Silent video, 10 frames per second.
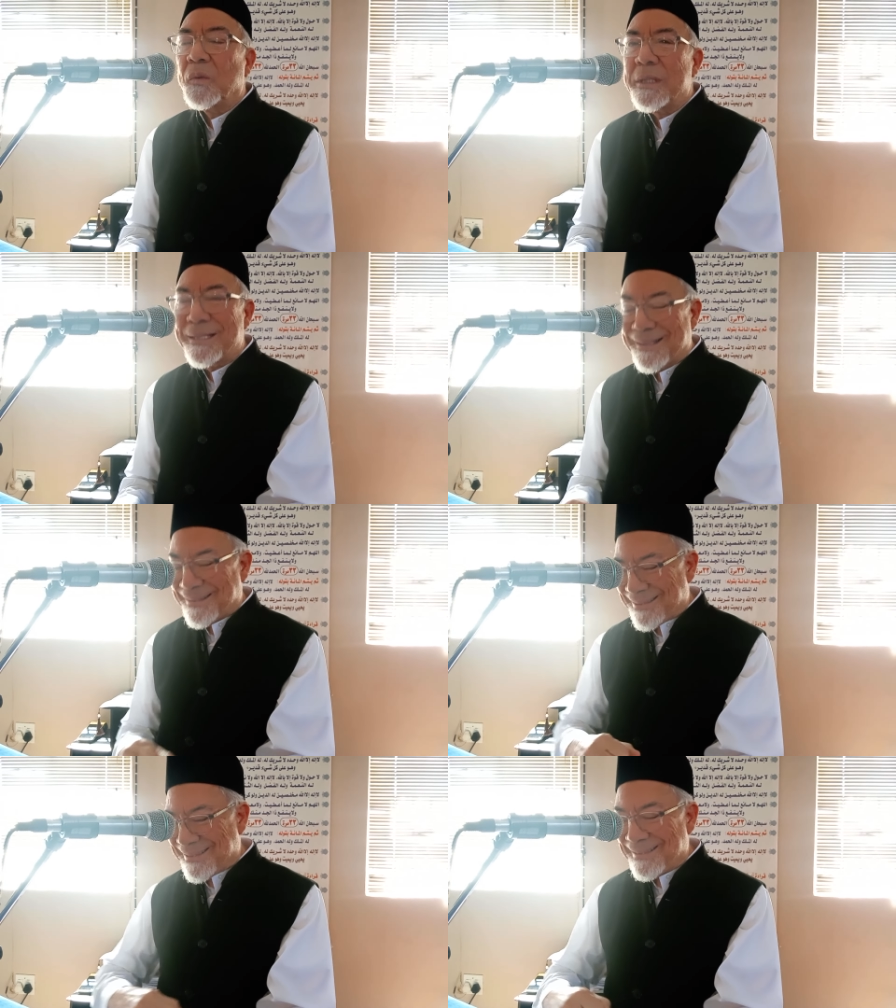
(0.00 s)

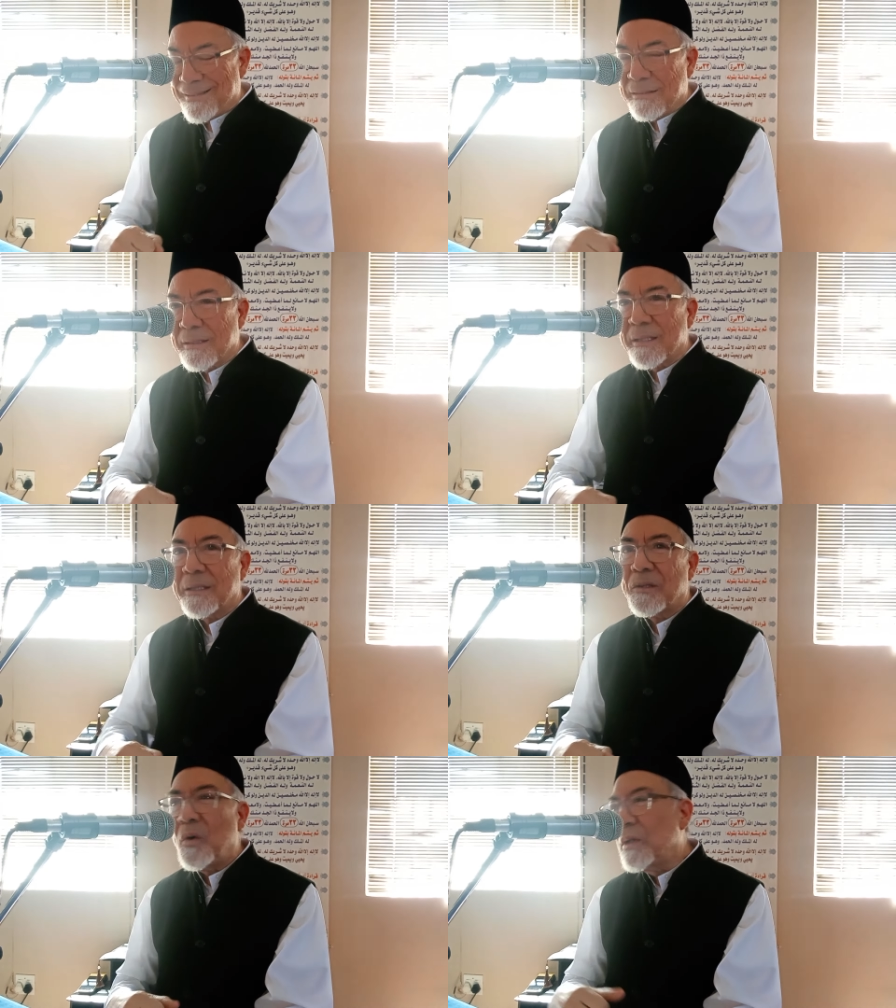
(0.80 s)
was
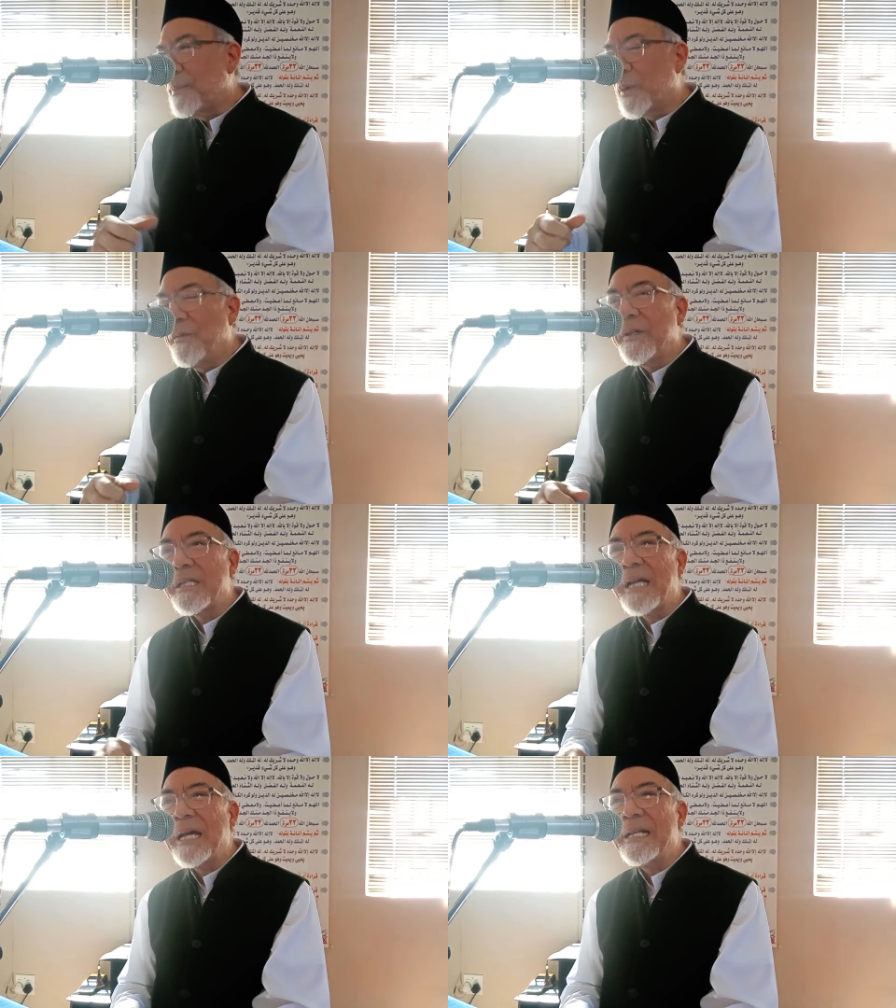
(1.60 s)
called the Prophet
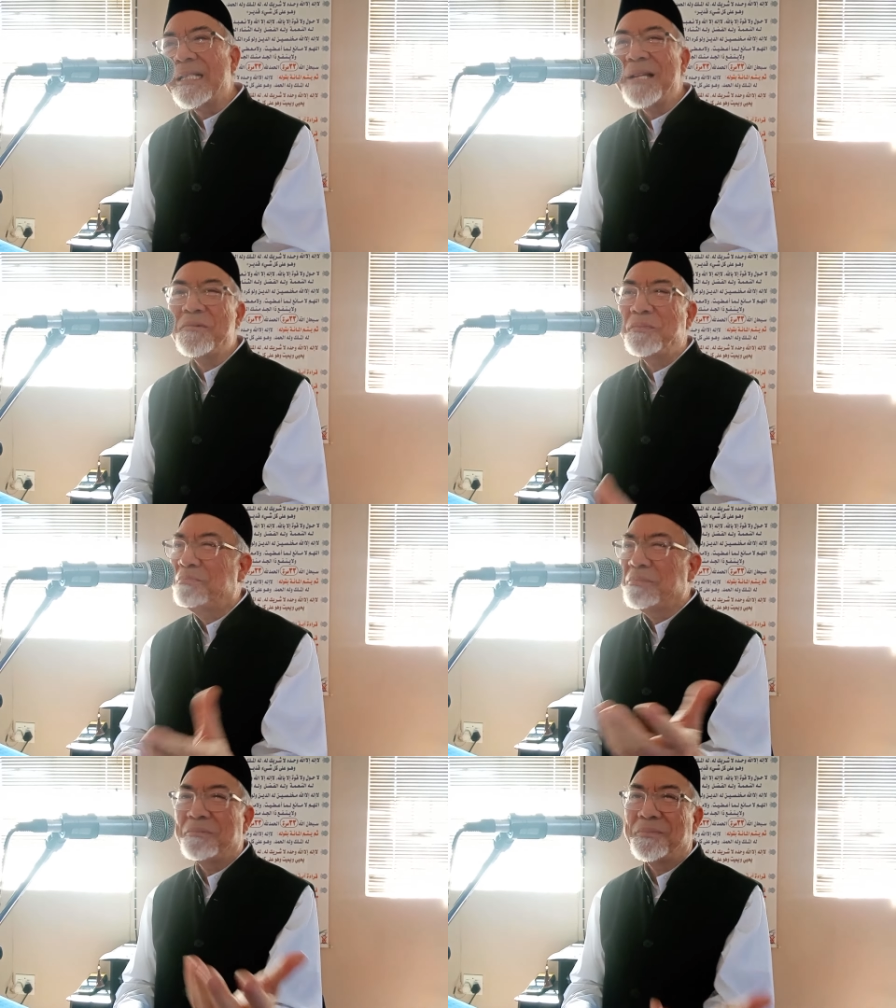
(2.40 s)
aside and he said,
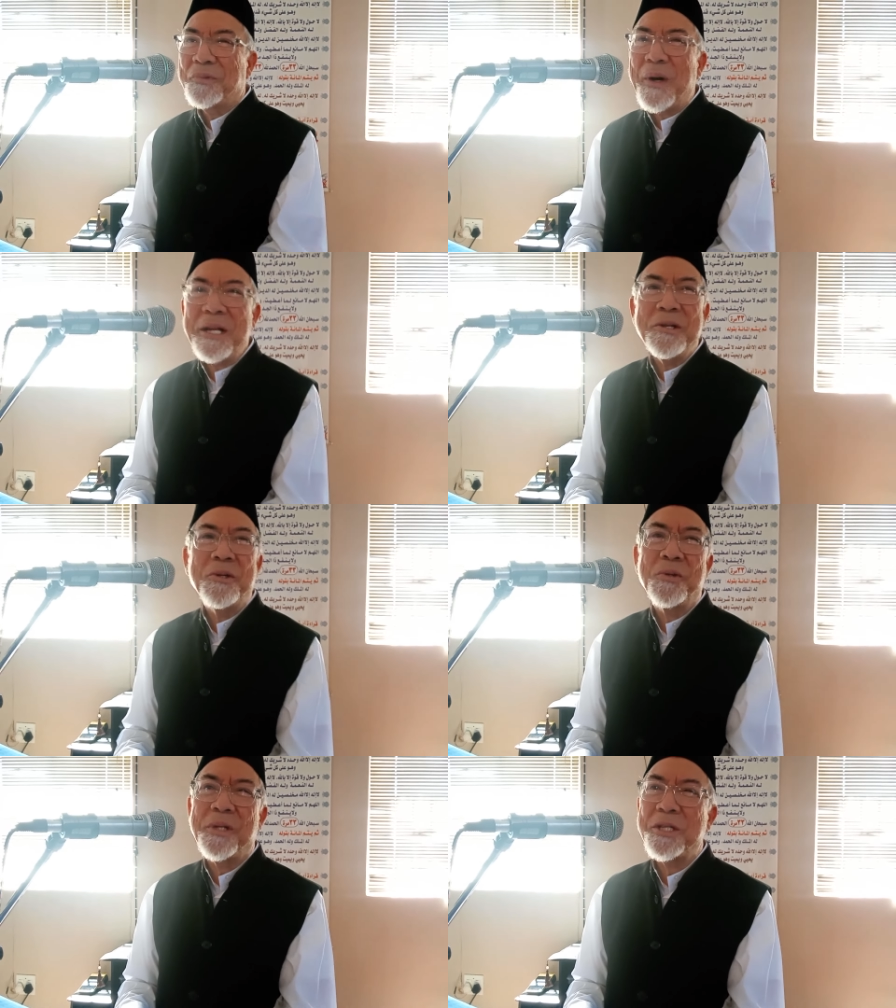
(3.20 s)
Why do
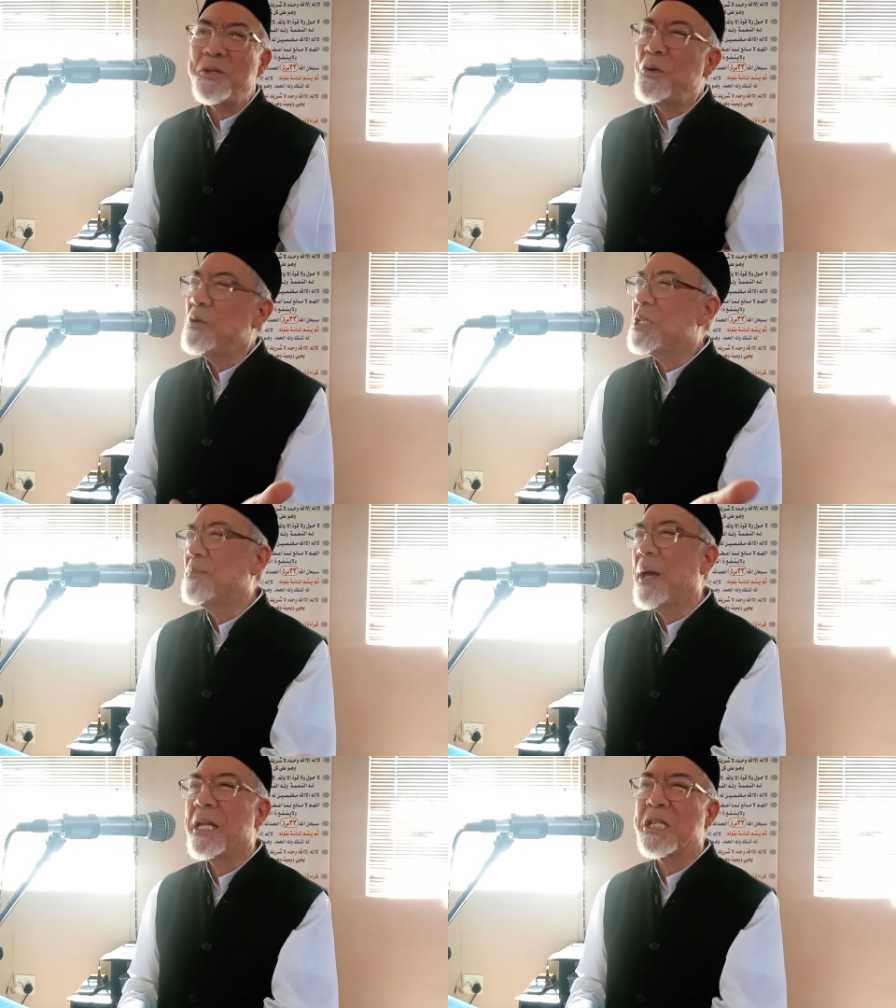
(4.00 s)
you do this? You know
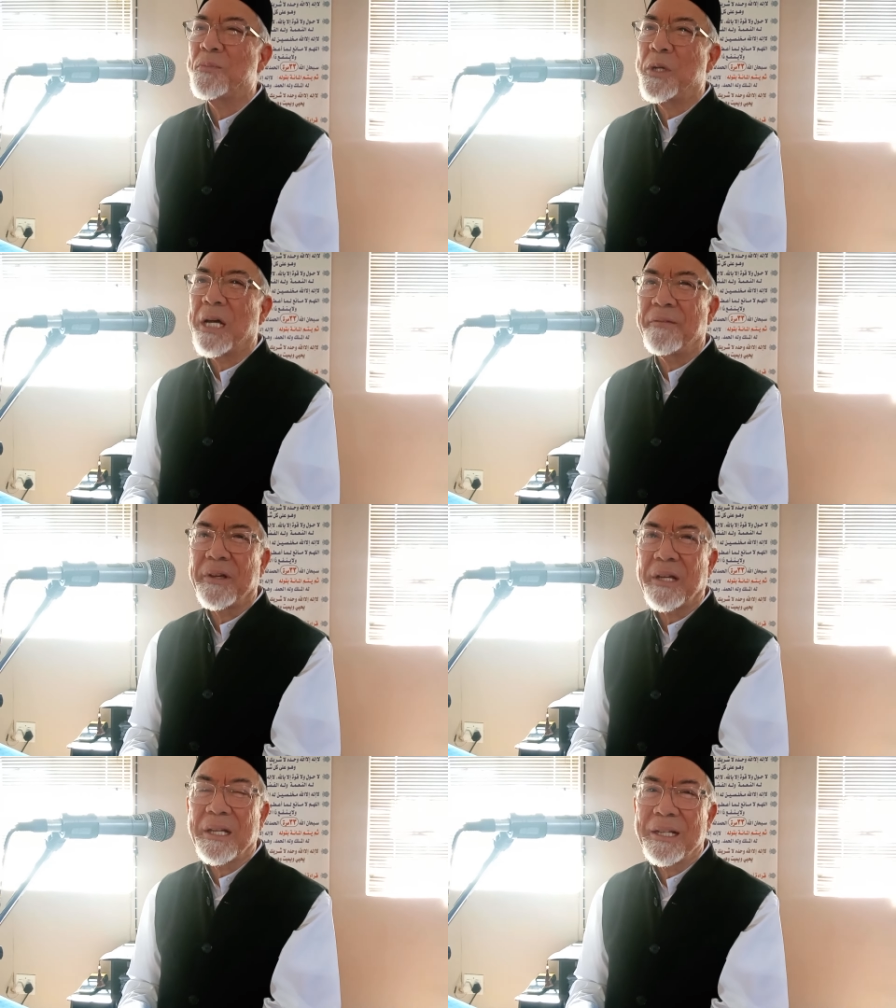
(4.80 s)
this man is a
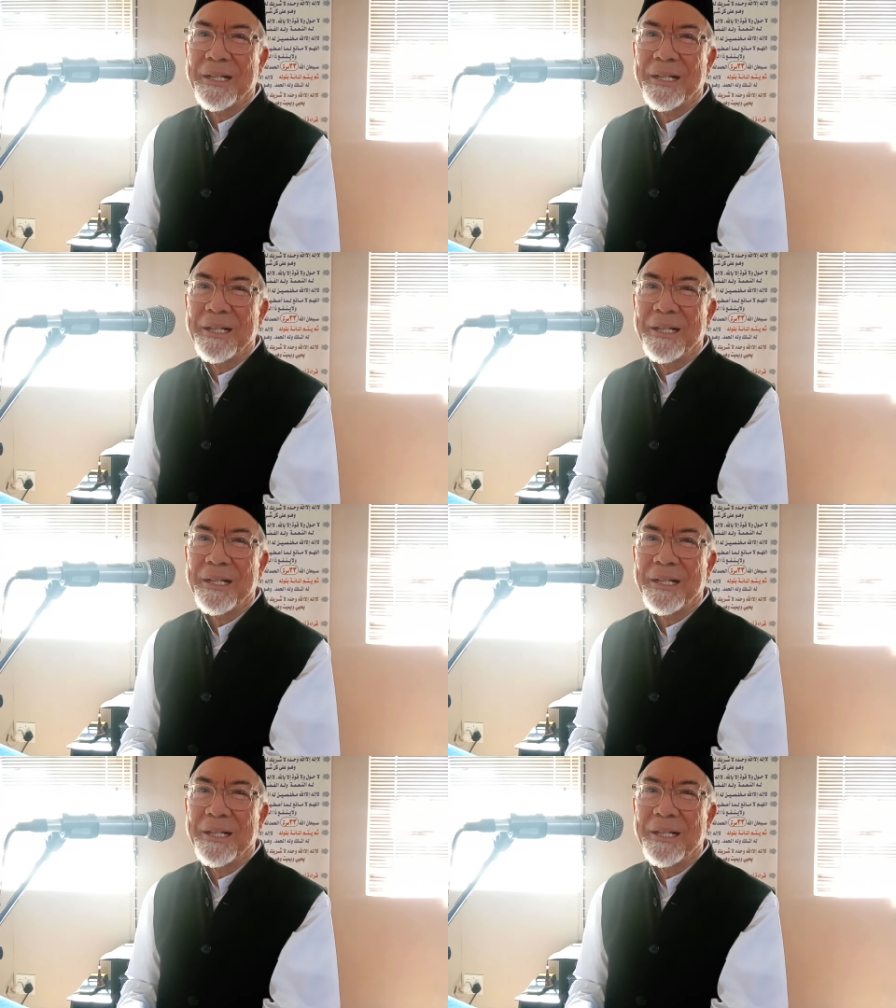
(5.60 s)
munafiq.